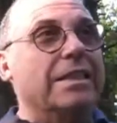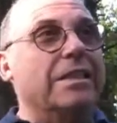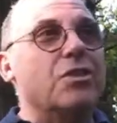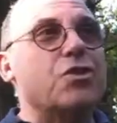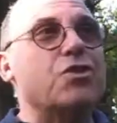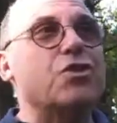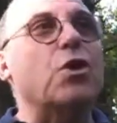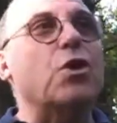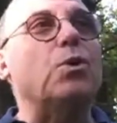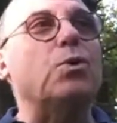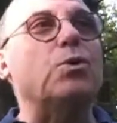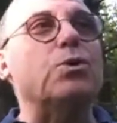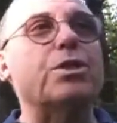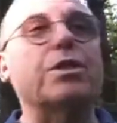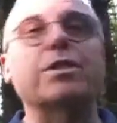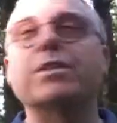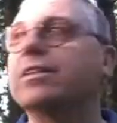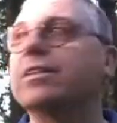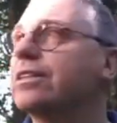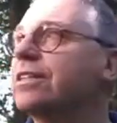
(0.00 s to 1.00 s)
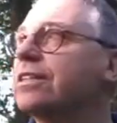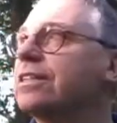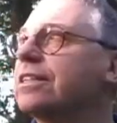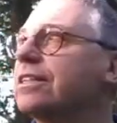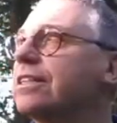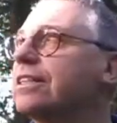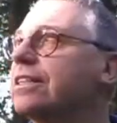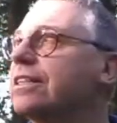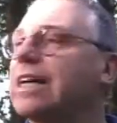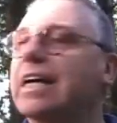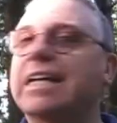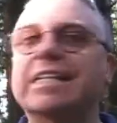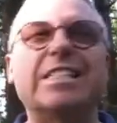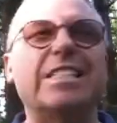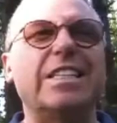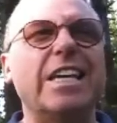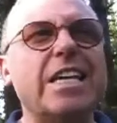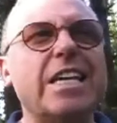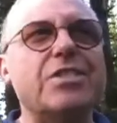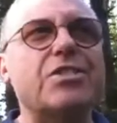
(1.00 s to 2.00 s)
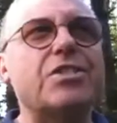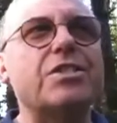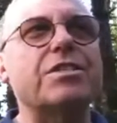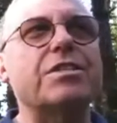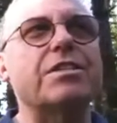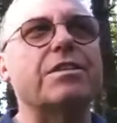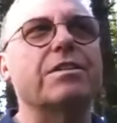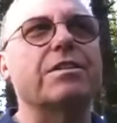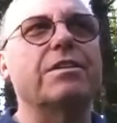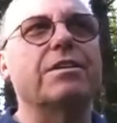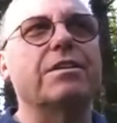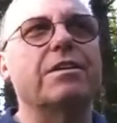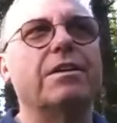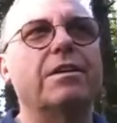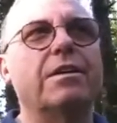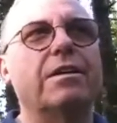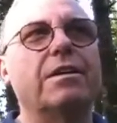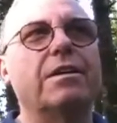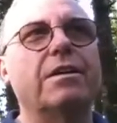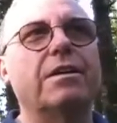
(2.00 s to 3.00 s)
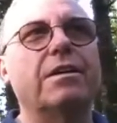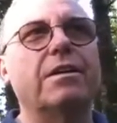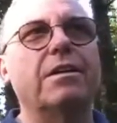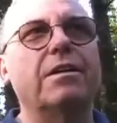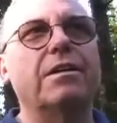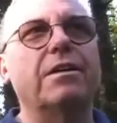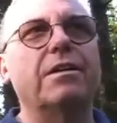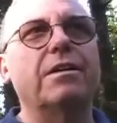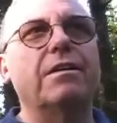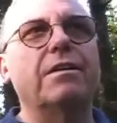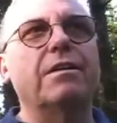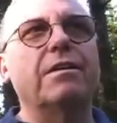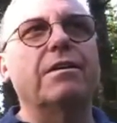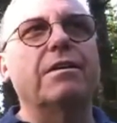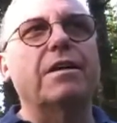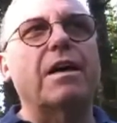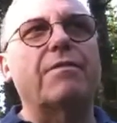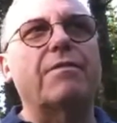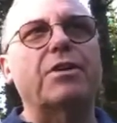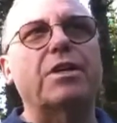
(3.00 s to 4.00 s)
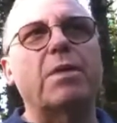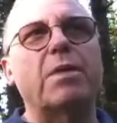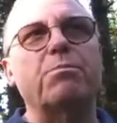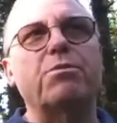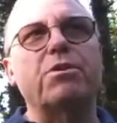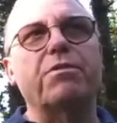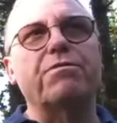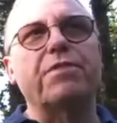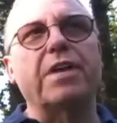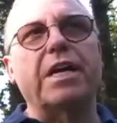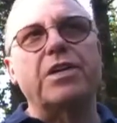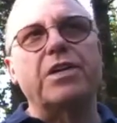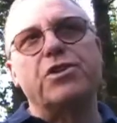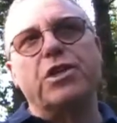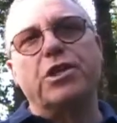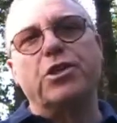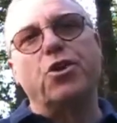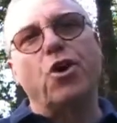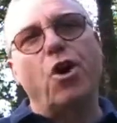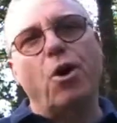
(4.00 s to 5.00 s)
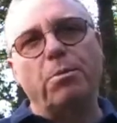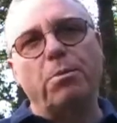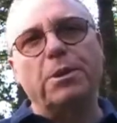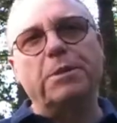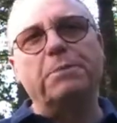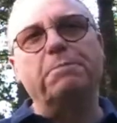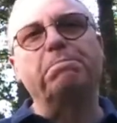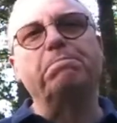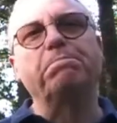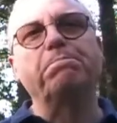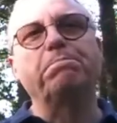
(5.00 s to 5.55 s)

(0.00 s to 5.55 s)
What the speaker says: Salt and yeast have a number of things in common.